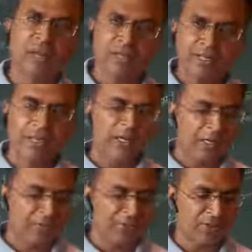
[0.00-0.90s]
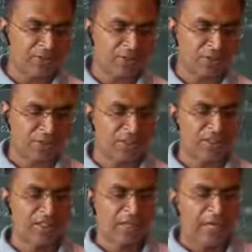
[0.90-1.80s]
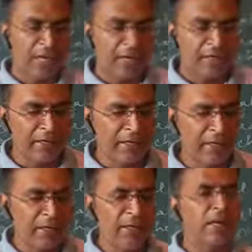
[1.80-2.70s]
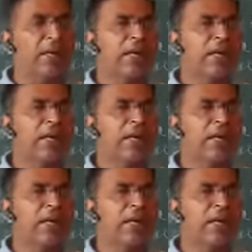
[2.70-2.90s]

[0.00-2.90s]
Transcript: real life situation, and